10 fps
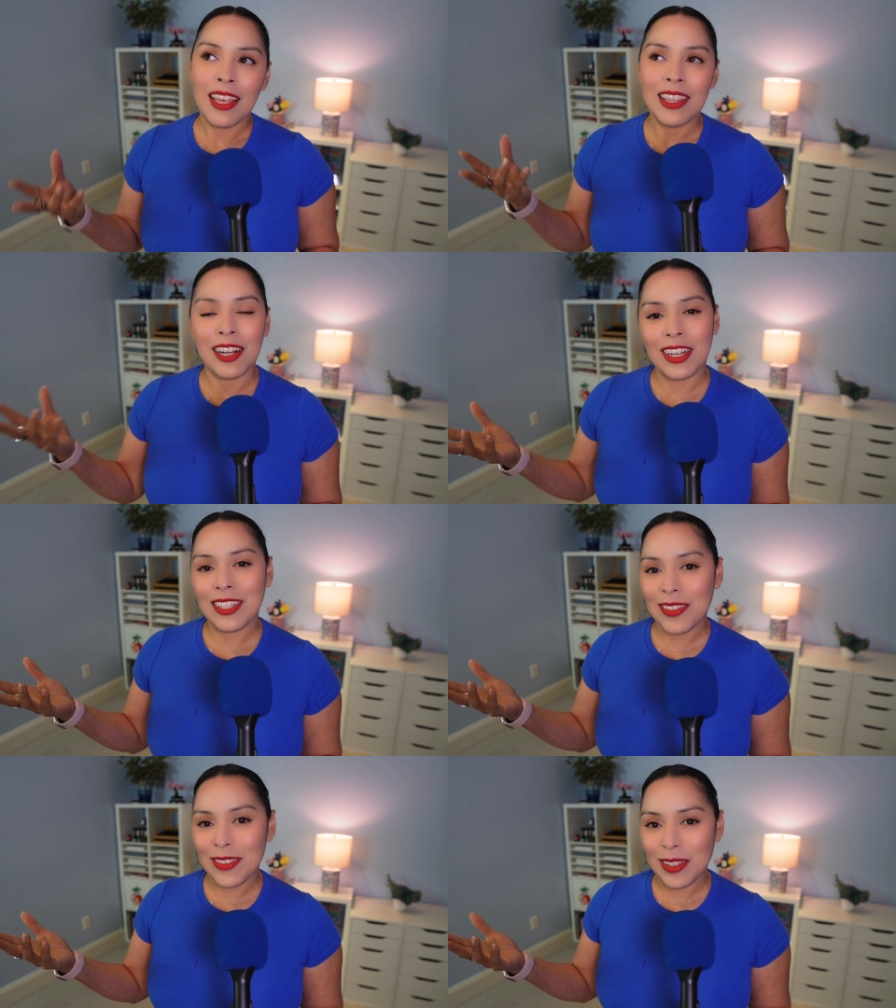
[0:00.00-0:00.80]
There
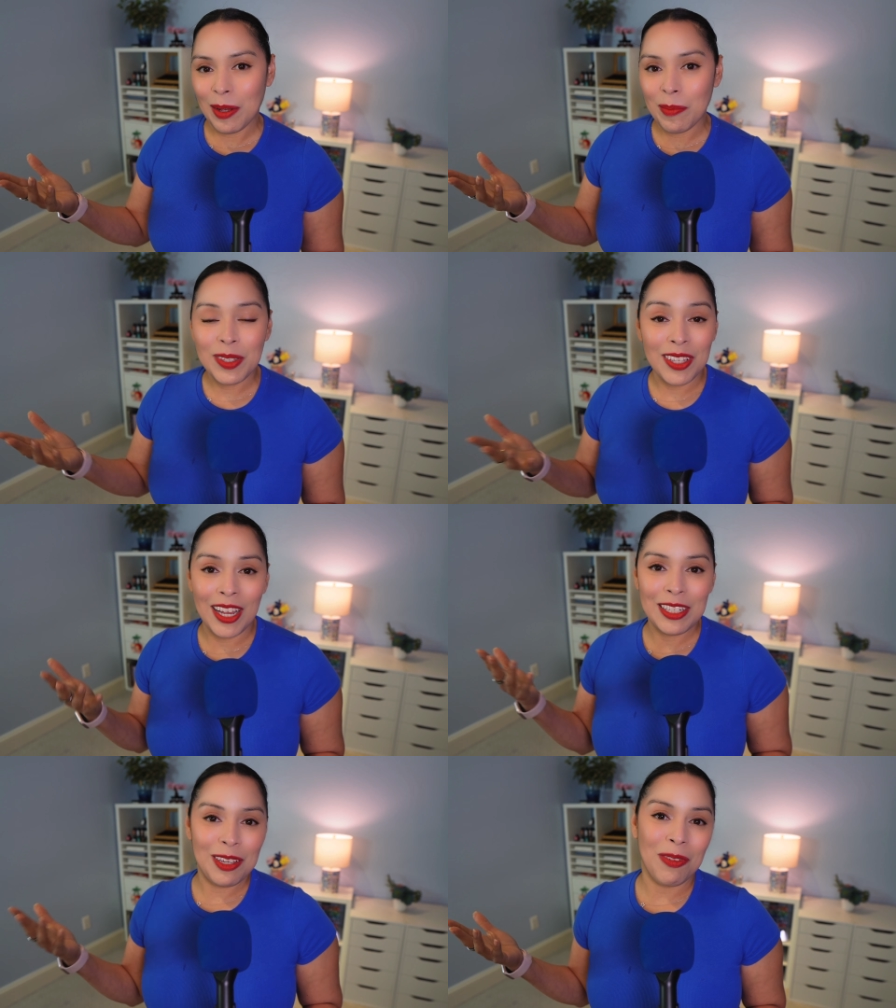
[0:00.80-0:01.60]
is some
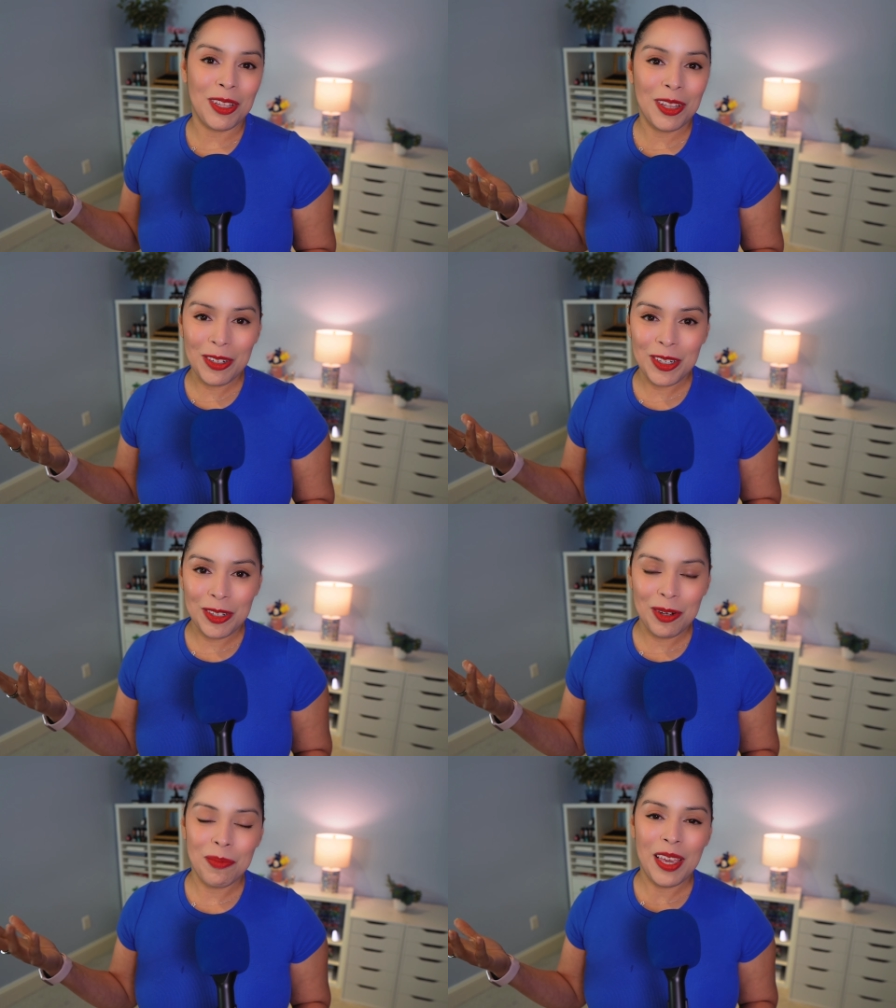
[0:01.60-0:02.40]
scientific
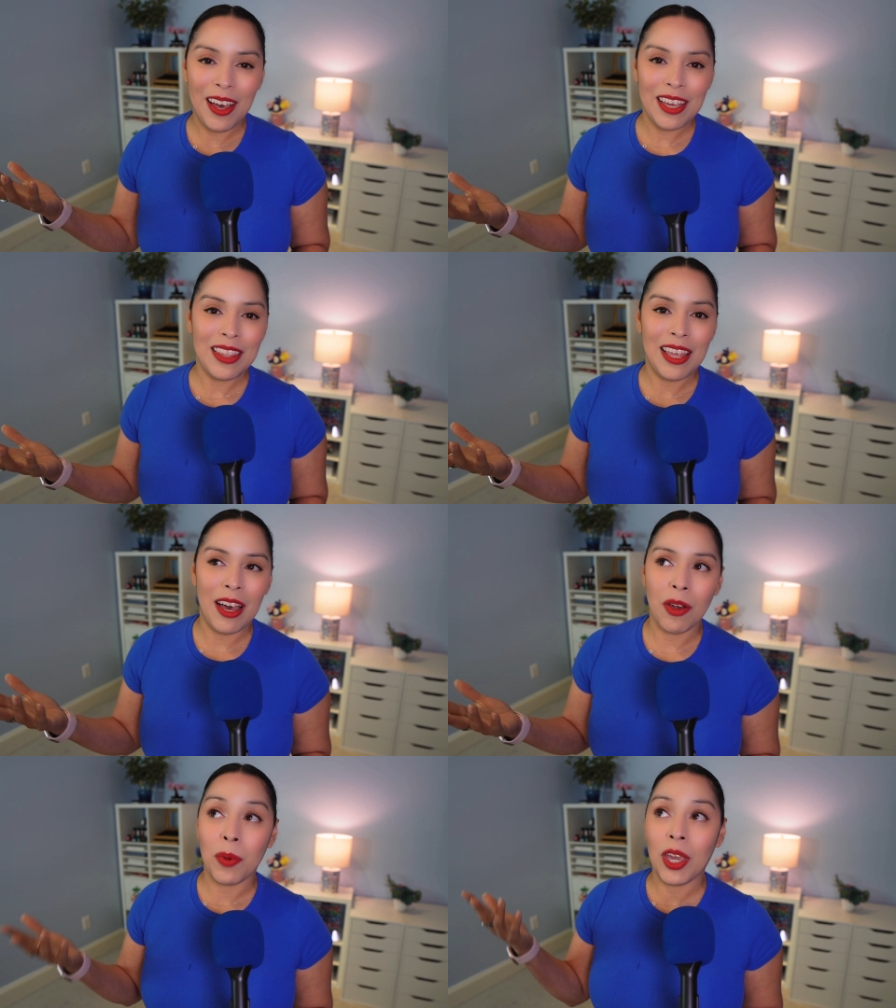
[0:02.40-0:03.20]
literature behind
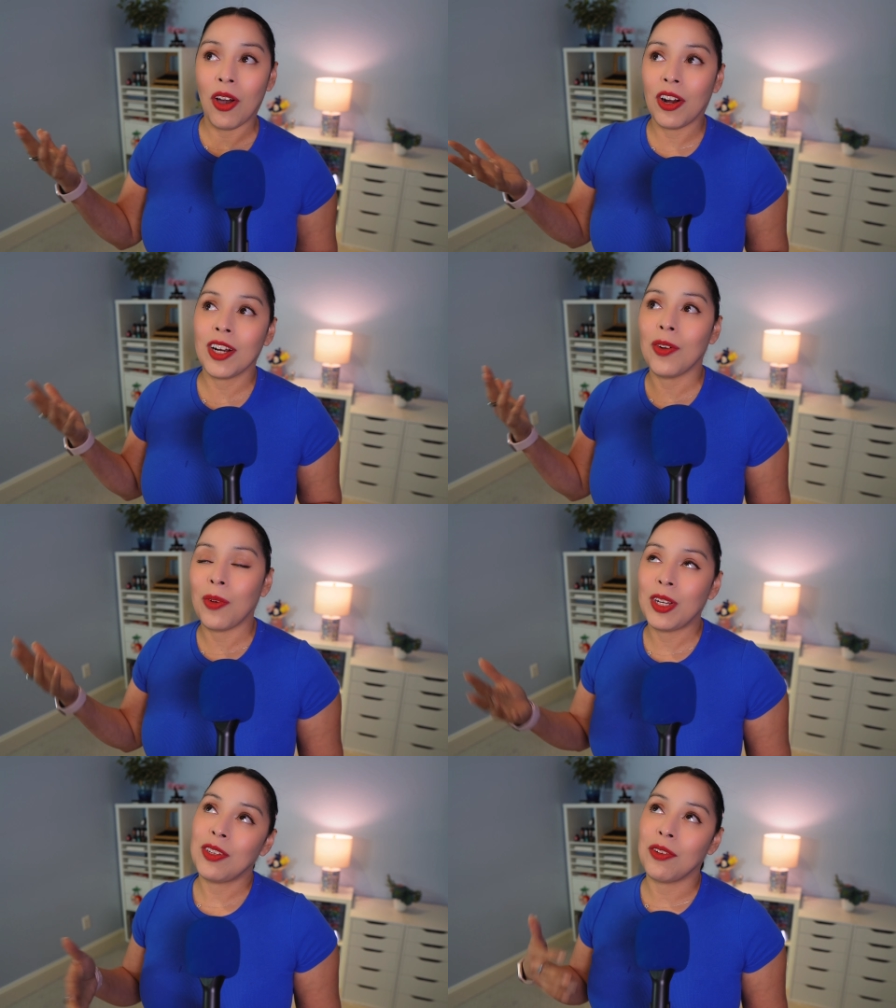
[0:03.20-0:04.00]
that. We are
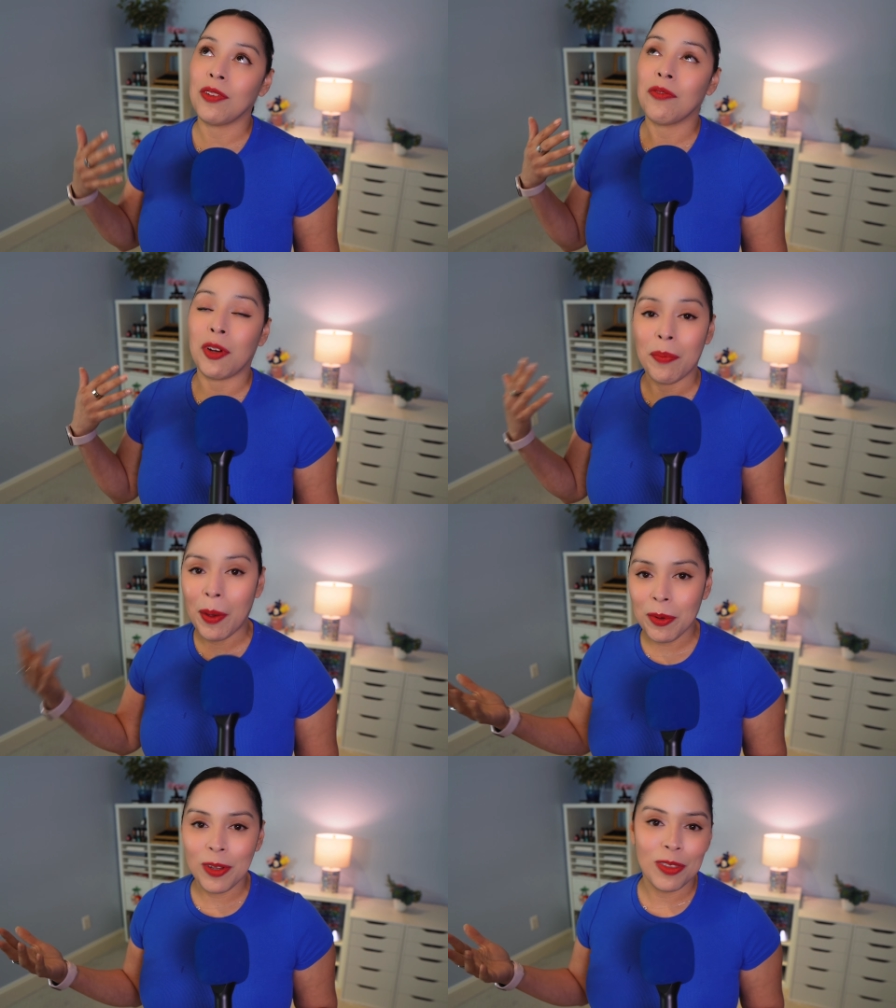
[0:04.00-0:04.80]
going to
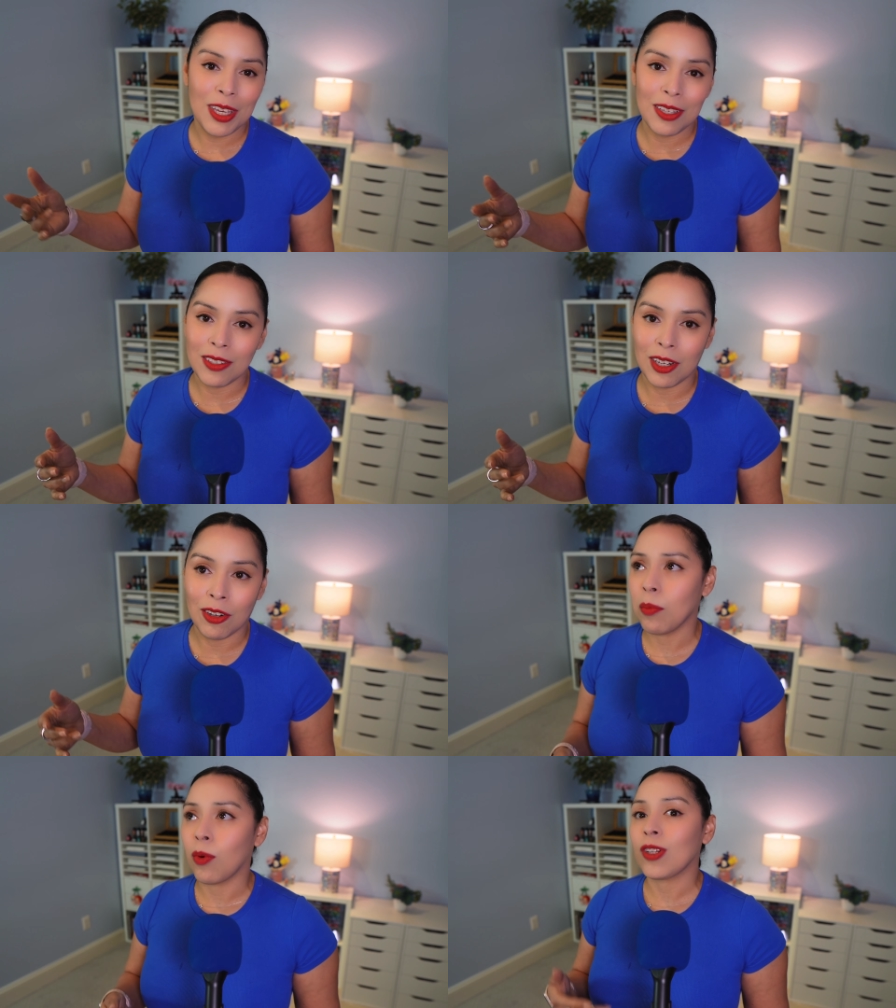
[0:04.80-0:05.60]
remember things that
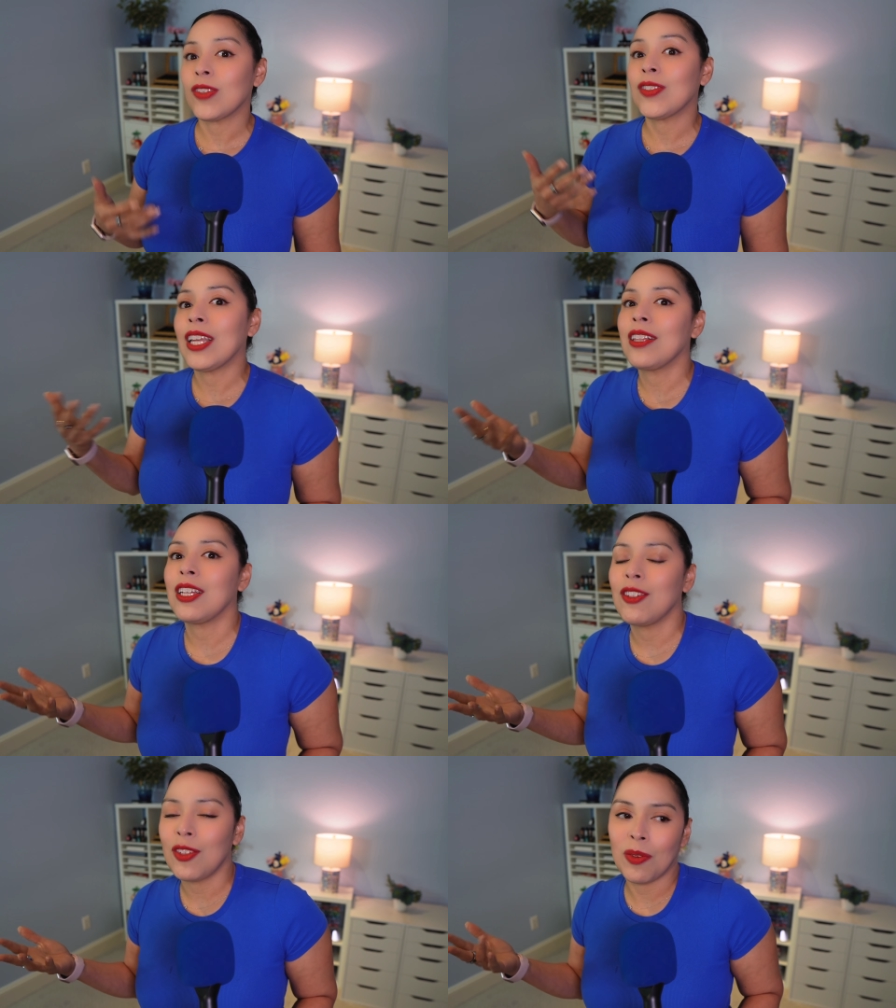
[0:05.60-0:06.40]
are more
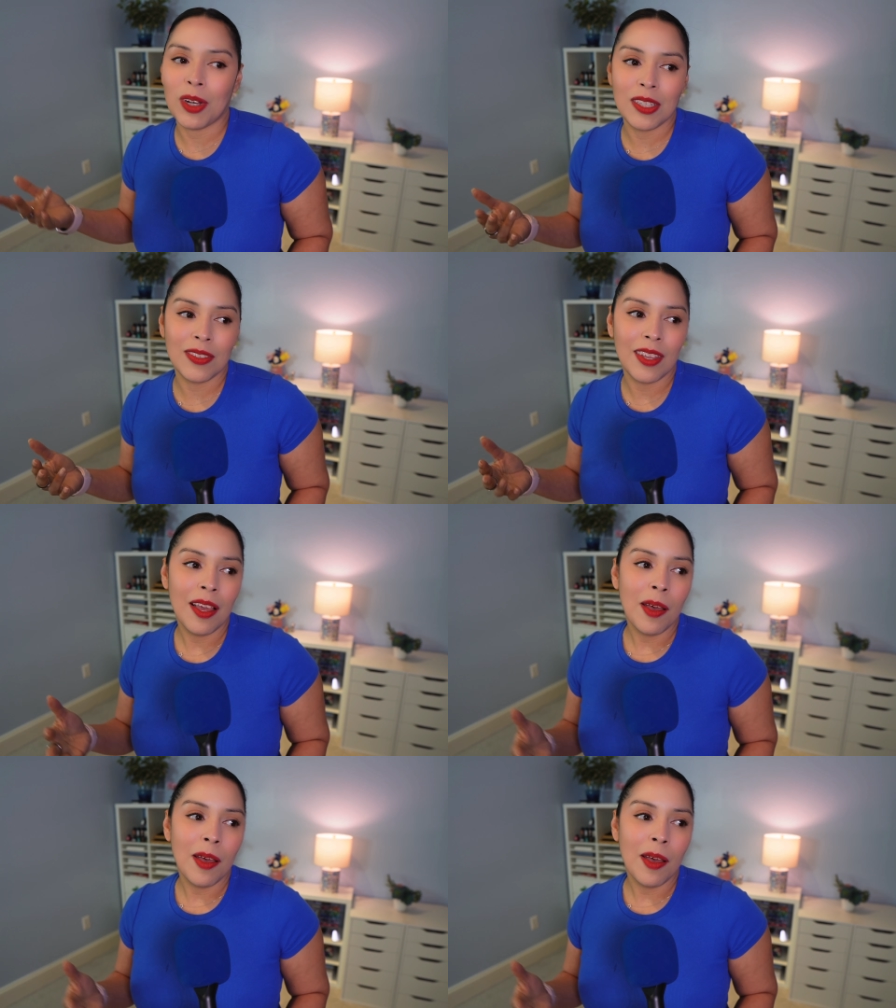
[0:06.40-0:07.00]
salient to us,